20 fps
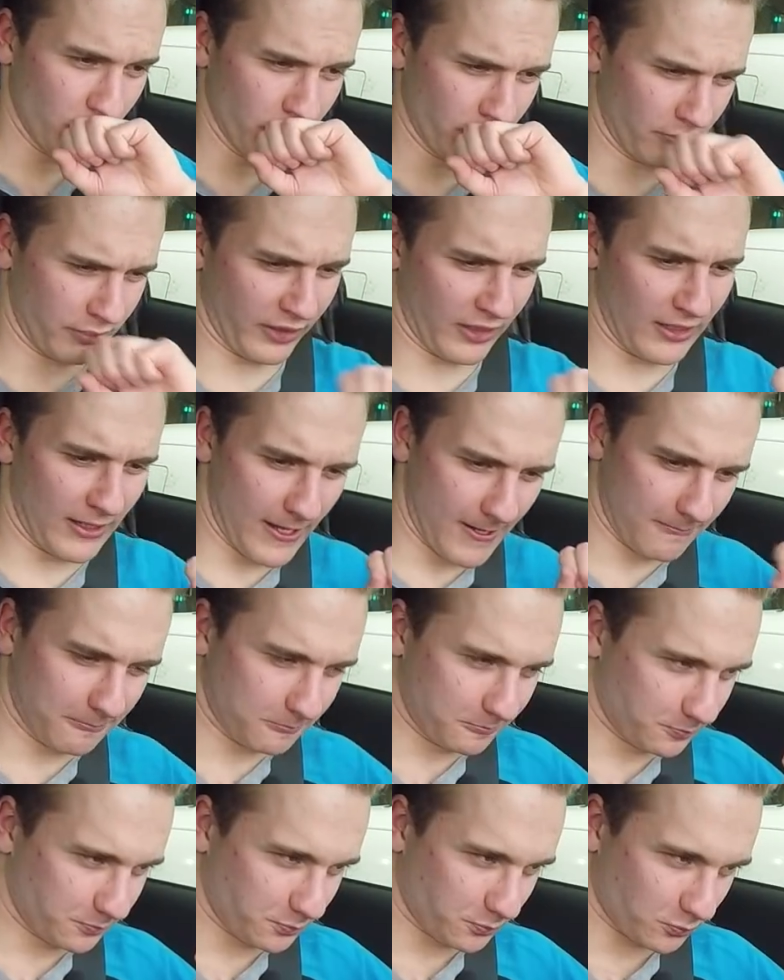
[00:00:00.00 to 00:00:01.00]
But
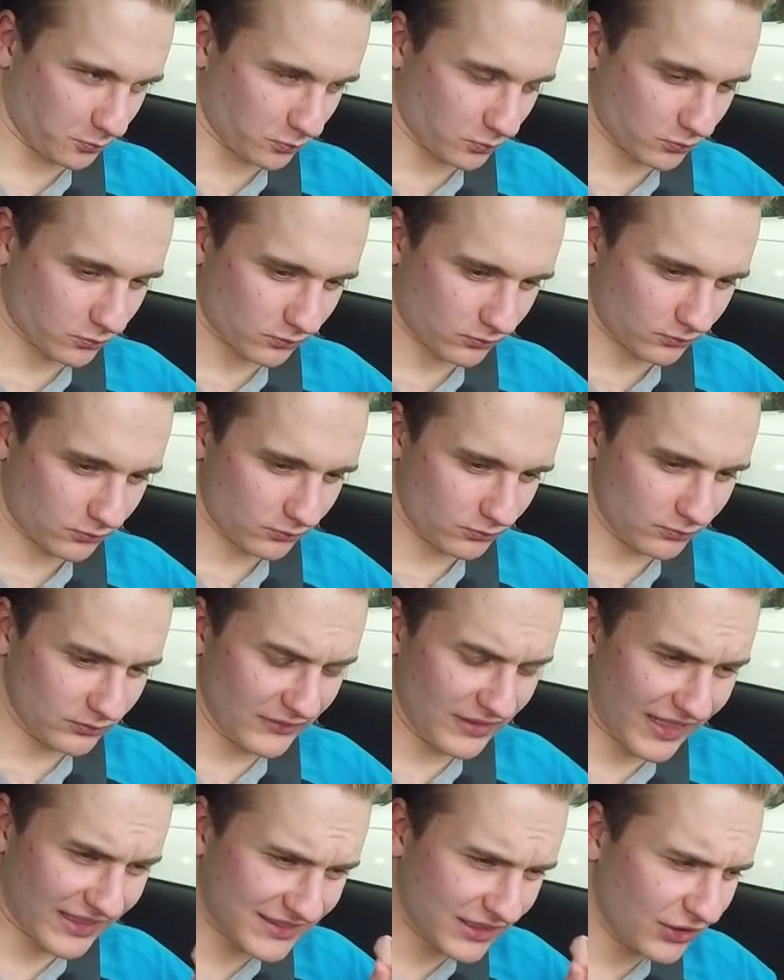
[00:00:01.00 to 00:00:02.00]

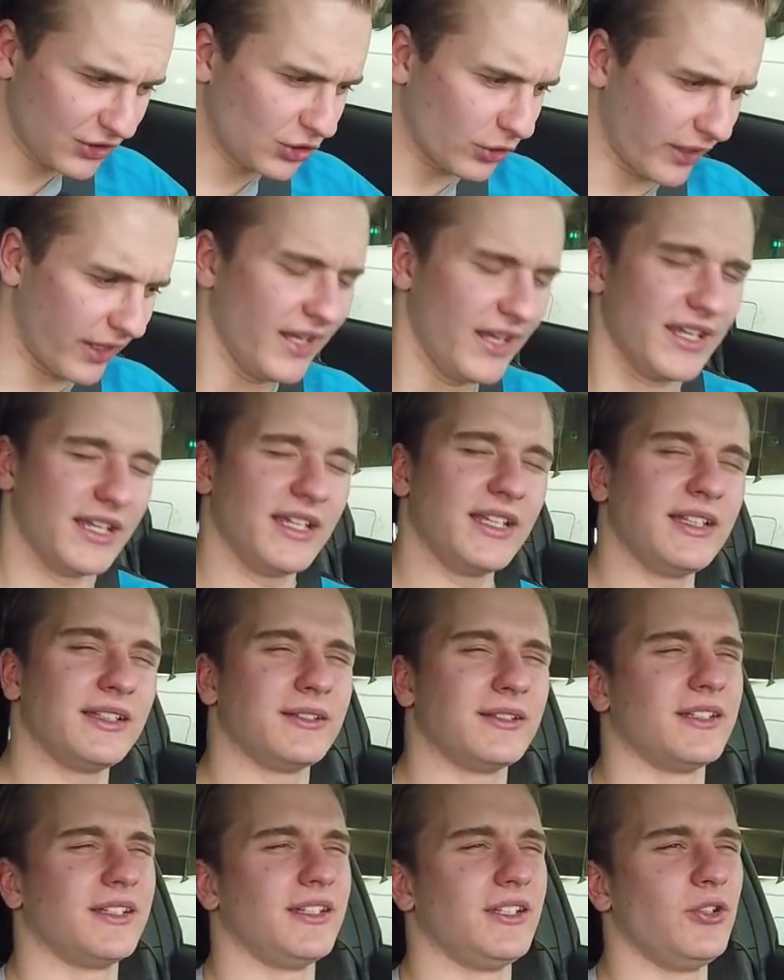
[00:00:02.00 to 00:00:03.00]
that's how you do it.
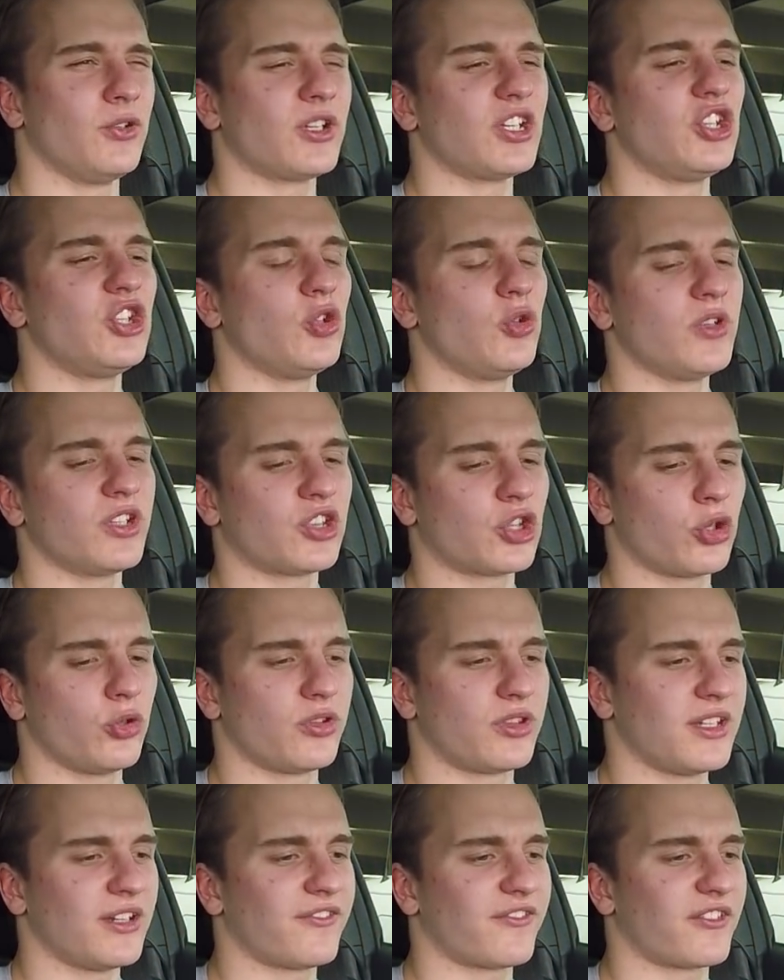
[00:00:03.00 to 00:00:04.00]
You can do it
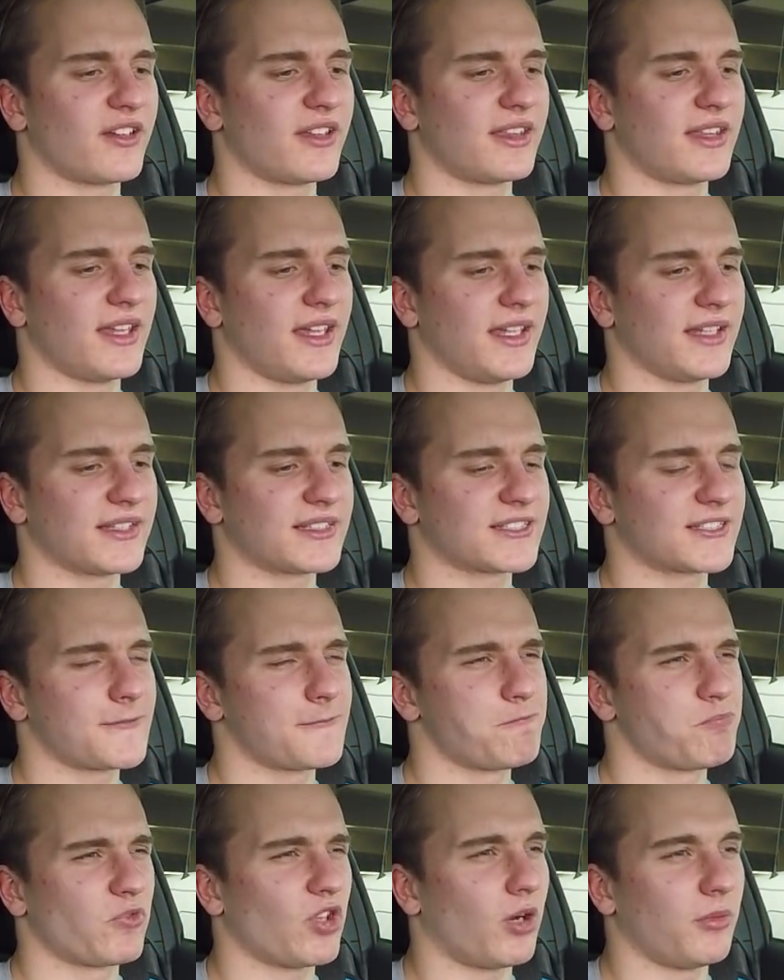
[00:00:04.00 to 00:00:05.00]
through different things.
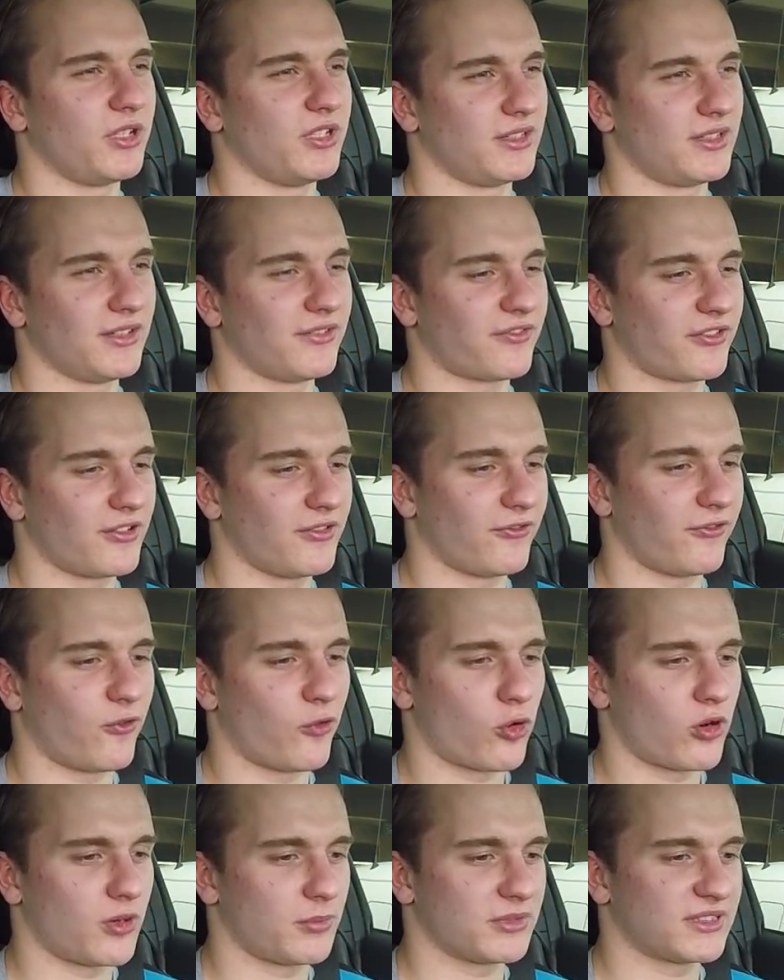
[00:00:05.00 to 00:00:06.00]
Different
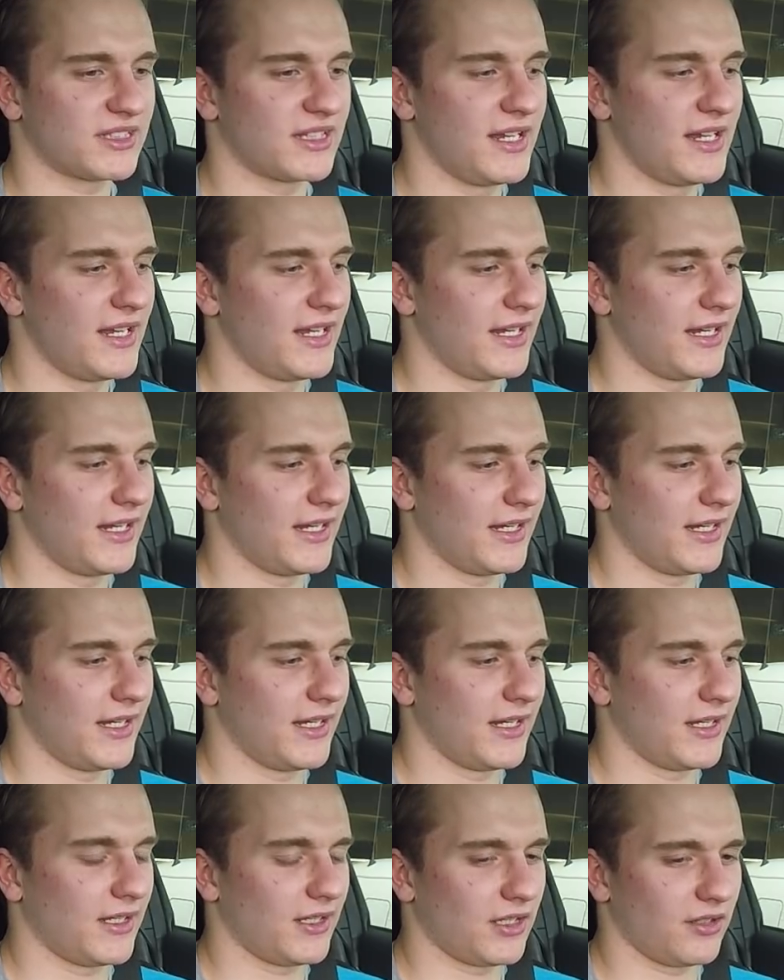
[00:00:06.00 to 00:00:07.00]
forms
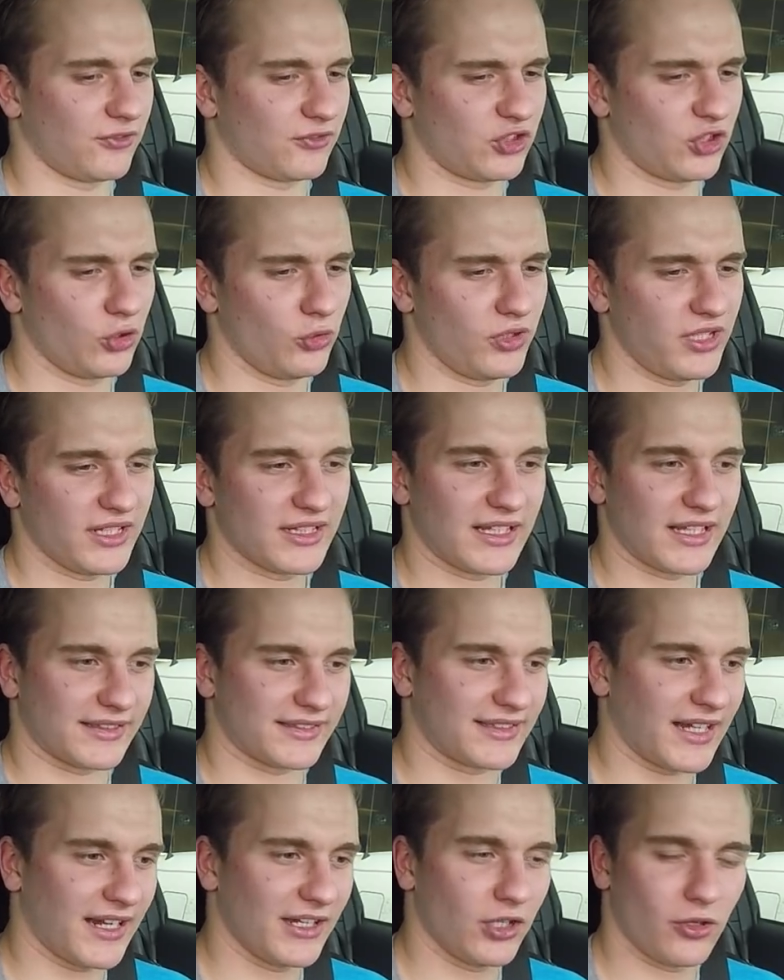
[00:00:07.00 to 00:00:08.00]
of tuning, like
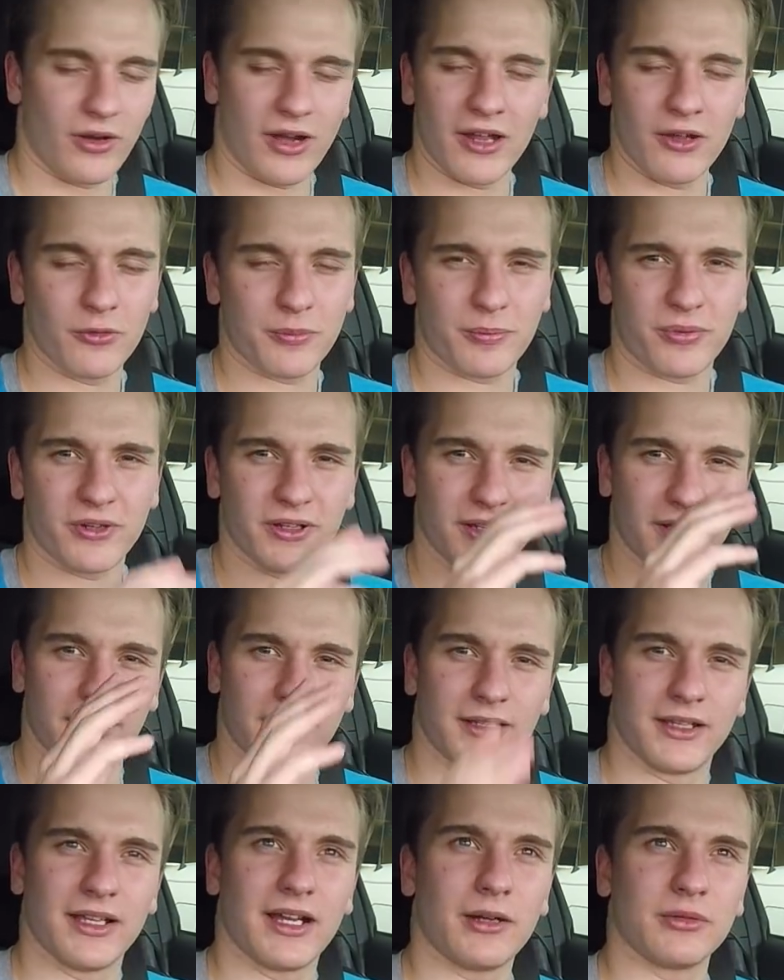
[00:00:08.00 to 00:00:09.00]
dyno. I
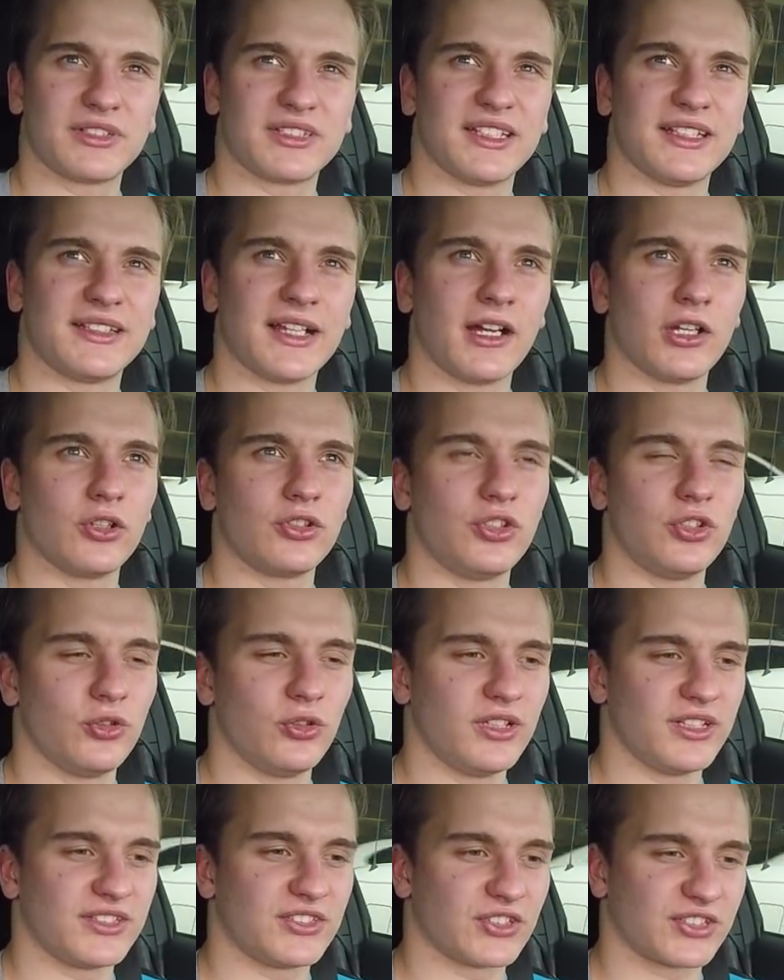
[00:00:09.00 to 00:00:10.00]
would say dyno
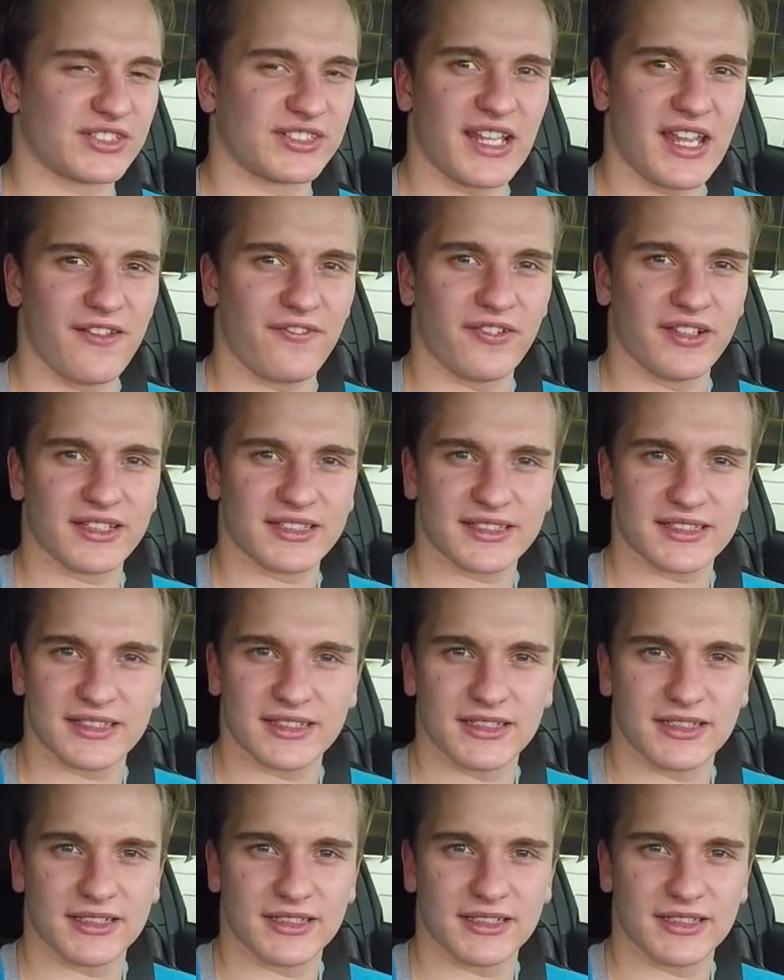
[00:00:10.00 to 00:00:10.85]
tune is your safest,